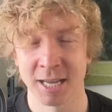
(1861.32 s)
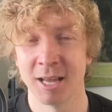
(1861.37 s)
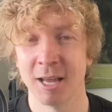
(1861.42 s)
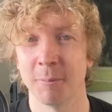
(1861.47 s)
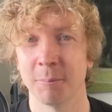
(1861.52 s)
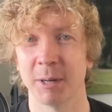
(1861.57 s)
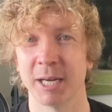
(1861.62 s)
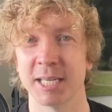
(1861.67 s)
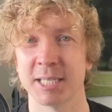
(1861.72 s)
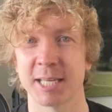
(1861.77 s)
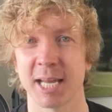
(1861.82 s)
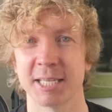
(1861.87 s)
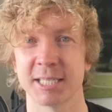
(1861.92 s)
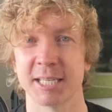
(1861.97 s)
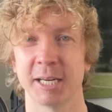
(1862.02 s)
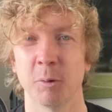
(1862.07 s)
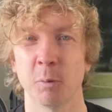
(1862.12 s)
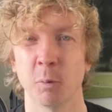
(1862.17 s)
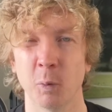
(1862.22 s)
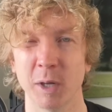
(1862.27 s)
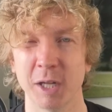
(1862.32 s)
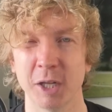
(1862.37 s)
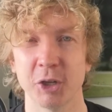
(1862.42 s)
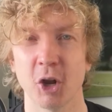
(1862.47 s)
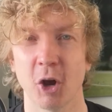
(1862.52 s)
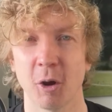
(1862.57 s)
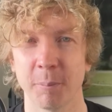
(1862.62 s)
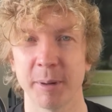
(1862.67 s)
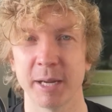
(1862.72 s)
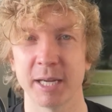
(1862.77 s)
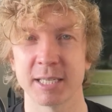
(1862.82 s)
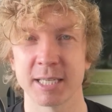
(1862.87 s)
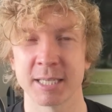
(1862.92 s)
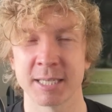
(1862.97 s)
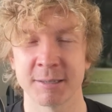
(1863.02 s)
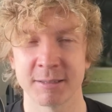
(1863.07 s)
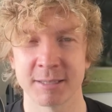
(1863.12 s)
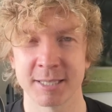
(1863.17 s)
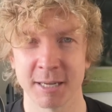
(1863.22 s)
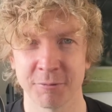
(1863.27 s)
But he says that it will not be a
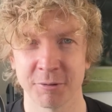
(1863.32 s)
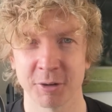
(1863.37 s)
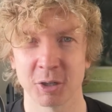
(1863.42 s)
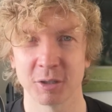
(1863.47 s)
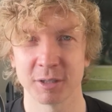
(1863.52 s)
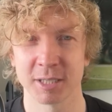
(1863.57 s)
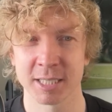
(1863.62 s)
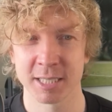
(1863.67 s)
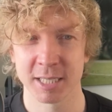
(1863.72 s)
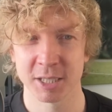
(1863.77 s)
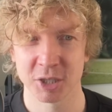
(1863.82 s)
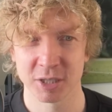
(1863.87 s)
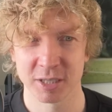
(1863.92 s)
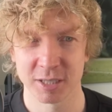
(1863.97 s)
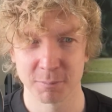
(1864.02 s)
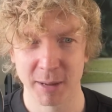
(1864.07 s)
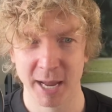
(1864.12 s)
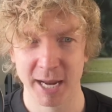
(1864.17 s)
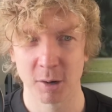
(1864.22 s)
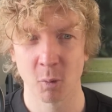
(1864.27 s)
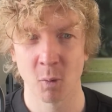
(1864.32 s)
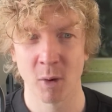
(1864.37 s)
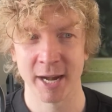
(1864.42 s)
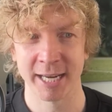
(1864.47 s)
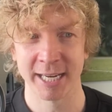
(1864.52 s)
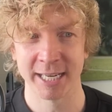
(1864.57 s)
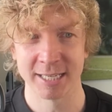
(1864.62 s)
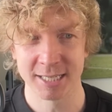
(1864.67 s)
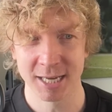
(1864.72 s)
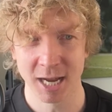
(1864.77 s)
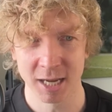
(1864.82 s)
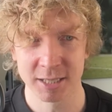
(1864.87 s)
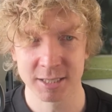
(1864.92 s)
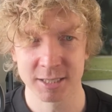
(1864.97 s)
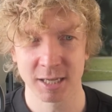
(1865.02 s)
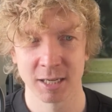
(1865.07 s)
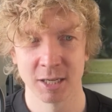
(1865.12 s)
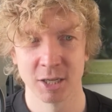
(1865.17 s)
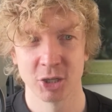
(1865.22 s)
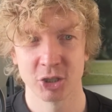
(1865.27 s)
difficult decision to make when he does
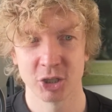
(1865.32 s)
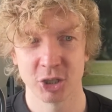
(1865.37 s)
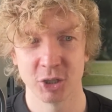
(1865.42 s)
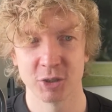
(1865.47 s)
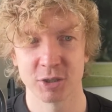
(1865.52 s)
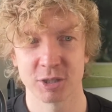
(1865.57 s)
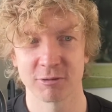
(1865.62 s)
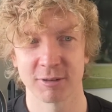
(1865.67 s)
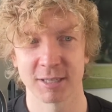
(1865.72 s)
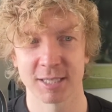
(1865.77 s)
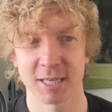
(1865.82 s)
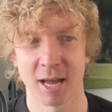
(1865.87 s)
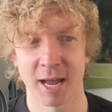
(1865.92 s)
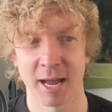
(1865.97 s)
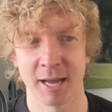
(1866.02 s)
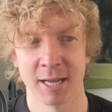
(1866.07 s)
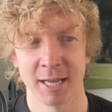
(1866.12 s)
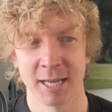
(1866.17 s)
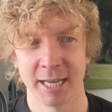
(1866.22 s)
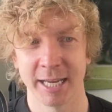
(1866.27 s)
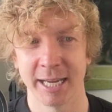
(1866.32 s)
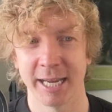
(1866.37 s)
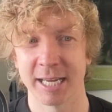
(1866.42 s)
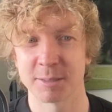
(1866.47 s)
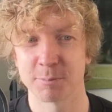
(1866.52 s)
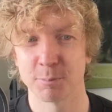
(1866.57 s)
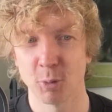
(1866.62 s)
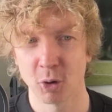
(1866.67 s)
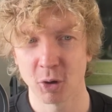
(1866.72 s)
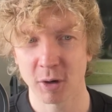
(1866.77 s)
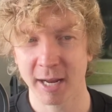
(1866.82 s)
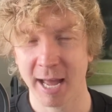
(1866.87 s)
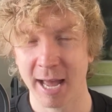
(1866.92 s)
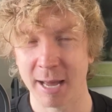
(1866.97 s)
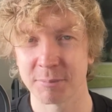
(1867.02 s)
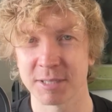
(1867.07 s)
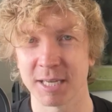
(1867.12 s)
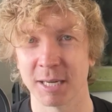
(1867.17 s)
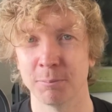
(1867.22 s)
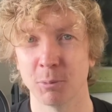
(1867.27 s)
choose to retire. He has more
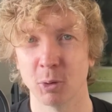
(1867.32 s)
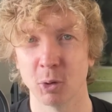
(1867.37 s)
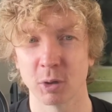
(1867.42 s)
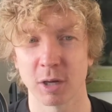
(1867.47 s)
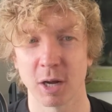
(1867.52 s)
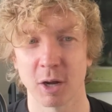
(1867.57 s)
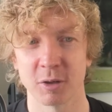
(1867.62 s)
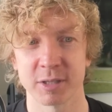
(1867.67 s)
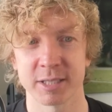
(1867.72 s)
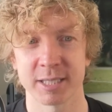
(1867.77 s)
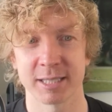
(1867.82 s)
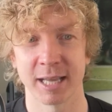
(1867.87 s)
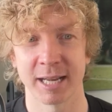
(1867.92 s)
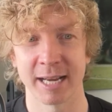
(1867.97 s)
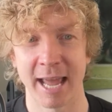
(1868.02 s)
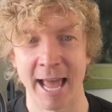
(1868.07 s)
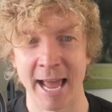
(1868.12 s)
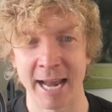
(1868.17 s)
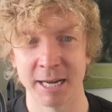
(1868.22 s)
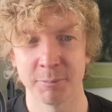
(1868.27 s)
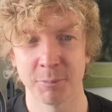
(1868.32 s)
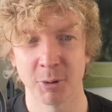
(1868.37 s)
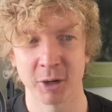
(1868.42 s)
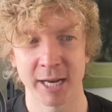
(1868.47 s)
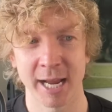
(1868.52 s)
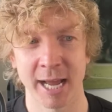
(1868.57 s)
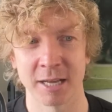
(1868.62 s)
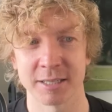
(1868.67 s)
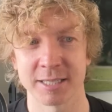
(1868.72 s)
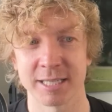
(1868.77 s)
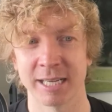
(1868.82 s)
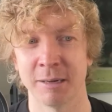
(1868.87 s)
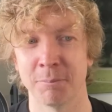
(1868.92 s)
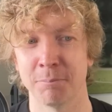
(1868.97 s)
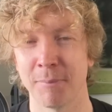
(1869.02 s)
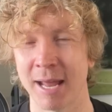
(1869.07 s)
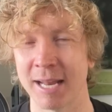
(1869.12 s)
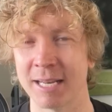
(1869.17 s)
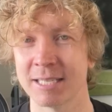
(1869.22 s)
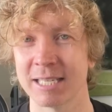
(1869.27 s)
caps and more goals than anybody else in
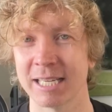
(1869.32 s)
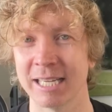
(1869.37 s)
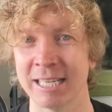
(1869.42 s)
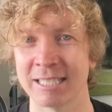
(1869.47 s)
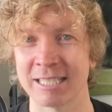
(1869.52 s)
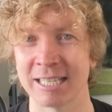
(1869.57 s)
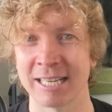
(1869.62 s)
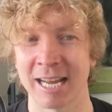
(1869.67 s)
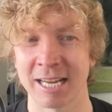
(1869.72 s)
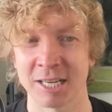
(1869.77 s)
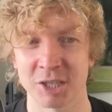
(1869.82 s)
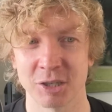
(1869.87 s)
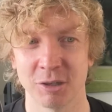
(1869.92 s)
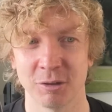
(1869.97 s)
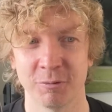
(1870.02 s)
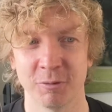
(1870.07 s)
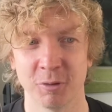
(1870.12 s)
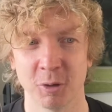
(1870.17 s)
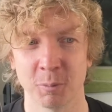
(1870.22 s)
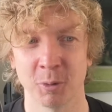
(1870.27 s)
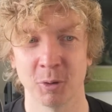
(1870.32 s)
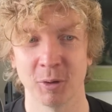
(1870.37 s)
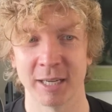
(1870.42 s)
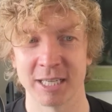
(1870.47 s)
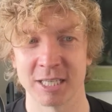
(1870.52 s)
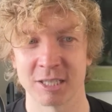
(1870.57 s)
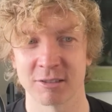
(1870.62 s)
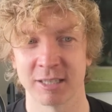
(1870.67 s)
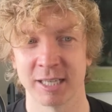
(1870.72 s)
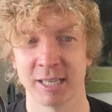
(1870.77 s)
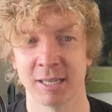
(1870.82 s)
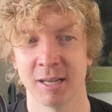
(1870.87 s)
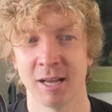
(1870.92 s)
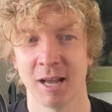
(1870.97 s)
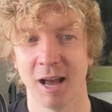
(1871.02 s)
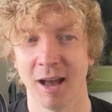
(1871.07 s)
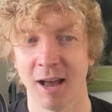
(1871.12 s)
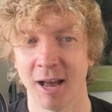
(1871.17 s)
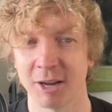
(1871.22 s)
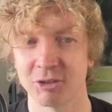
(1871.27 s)
men's international football history.
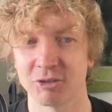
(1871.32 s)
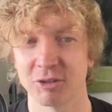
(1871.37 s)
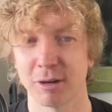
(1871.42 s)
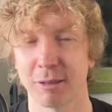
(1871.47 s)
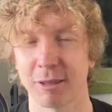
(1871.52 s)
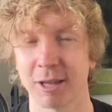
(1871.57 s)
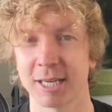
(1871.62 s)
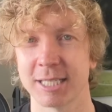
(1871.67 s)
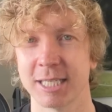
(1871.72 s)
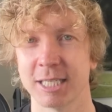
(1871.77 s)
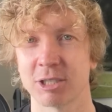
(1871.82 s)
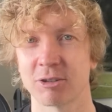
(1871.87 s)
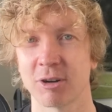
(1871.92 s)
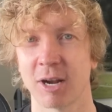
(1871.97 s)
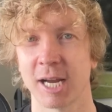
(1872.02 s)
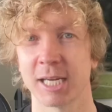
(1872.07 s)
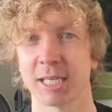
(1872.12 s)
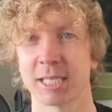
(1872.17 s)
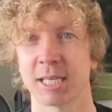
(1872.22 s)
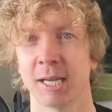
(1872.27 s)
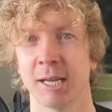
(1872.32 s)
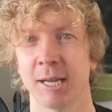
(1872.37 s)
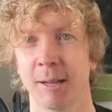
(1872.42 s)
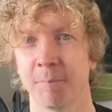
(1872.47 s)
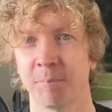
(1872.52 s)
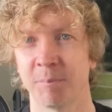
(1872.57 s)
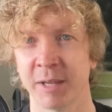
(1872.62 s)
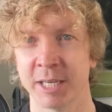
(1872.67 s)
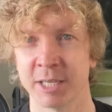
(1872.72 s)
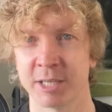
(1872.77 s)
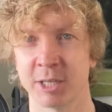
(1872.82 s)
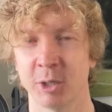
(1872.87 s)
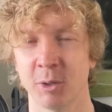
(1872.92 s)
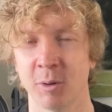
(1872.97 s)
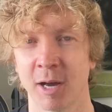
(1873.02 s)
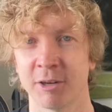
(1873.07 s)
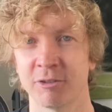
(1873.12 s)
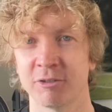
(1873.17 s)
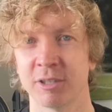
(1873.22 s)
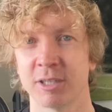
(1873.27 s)
130 strikes in
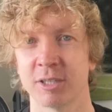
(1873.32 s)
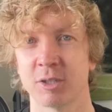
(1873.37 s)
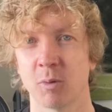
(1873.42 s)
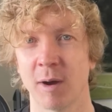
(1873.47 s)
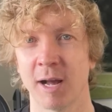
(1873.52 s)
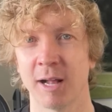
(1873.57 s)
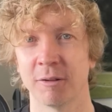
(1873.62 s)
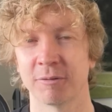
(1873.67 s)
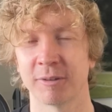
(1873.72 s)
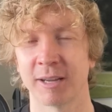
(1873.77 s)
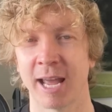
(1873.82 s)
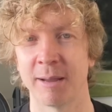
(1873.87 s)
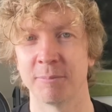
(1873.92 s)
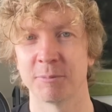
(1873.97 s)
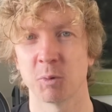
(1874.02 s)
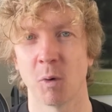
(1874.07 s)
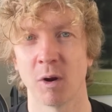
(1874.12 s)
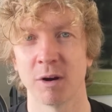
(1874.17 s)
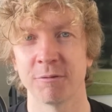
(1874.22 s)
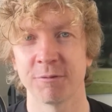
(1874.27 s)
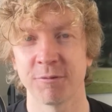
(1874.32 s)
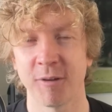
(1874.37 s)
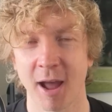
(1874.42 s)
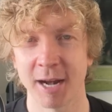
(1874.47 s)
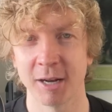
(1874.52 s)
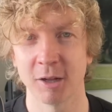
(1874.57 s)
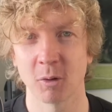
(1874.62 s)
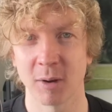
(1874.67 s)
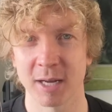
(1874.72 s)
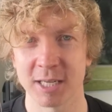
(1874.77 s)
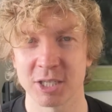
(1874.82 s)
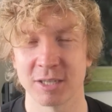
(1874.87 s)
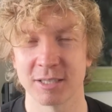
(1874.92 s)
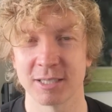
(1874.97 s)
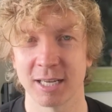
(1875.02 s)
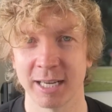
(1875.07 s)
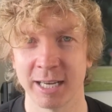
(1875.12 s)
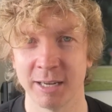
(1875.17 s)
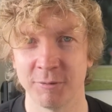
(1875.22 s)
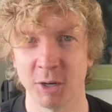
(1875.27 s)
212 games. One final question to
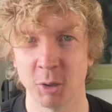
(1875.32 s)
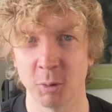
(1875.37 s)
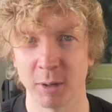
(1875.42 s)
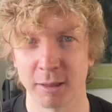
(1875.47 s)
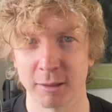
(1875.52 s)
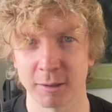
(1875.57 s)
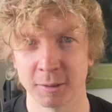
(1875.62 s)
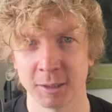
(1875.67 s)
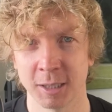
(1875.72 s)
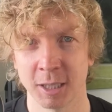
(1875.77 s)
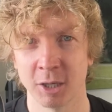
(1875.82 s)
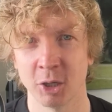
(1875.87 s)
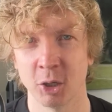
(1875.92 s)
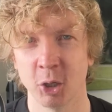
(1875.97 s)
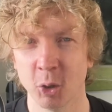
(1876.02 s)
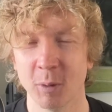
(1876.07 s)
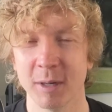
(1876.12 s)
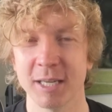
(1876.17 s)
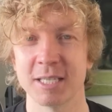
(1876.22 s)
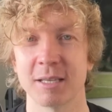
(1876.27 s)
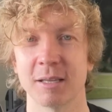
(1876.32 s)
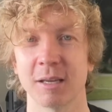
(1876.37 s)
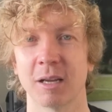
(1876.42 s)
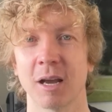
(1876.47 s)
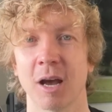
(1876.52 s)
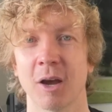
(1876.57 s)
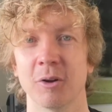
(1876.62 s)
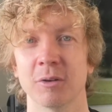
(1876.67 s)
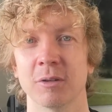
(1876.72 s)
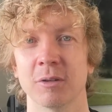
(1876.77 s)
leave you with. Who is the GOAT?